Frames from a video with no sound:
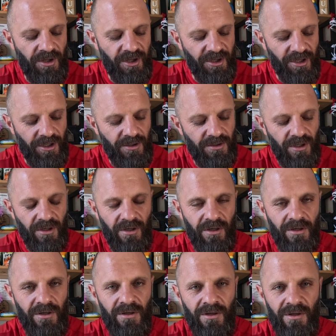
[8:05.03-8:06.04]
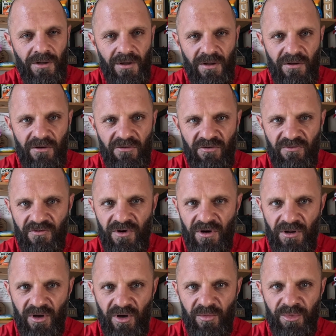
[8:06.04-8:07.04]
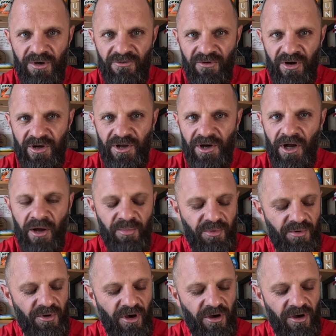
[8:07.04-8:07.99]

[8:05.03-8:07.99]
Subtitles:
I've got a little bit of a gripe.